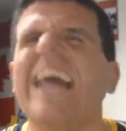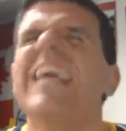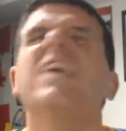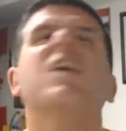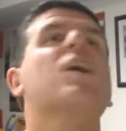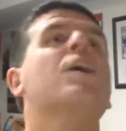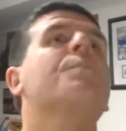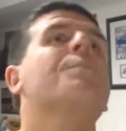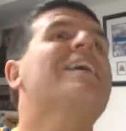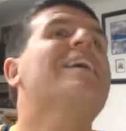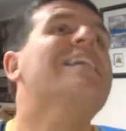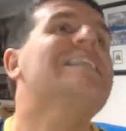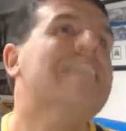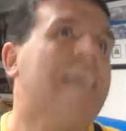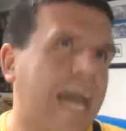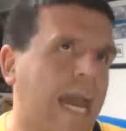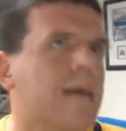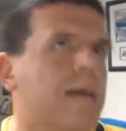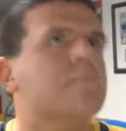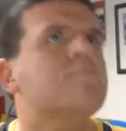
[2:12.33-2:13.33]
and you can be
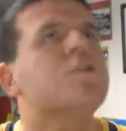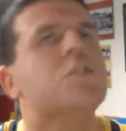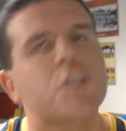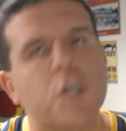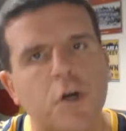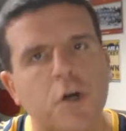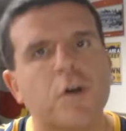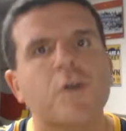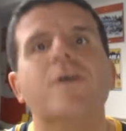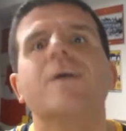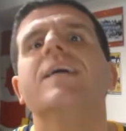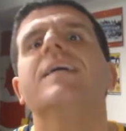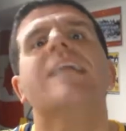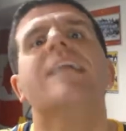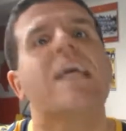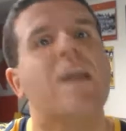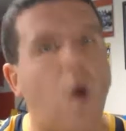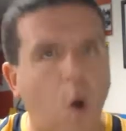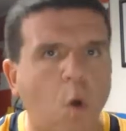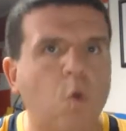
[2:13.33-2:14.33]
damn sure
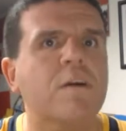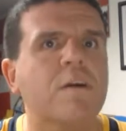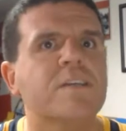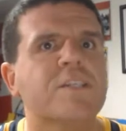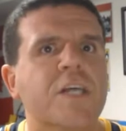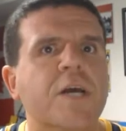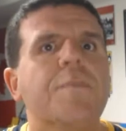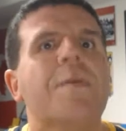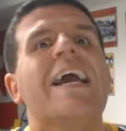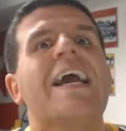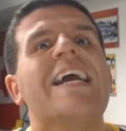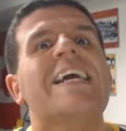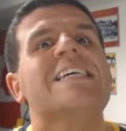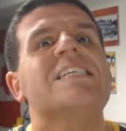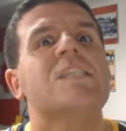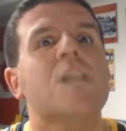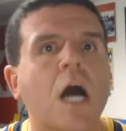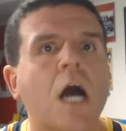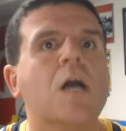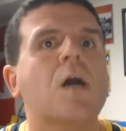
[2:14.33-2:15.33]
that ownership
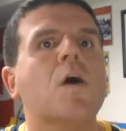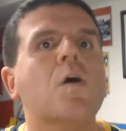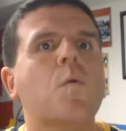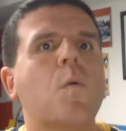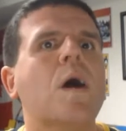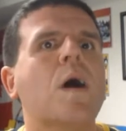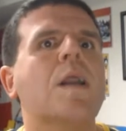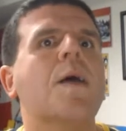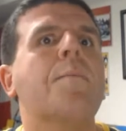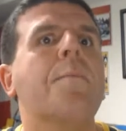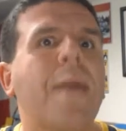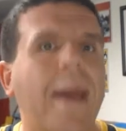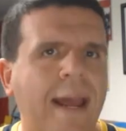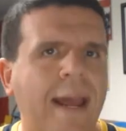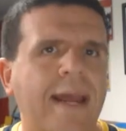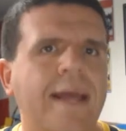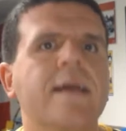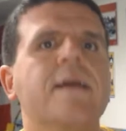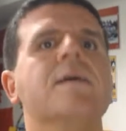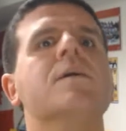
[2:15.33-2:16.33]
is not going to want to
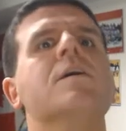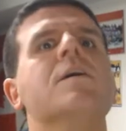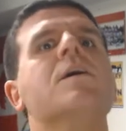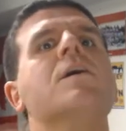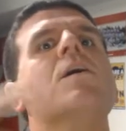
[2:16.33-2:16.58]
pay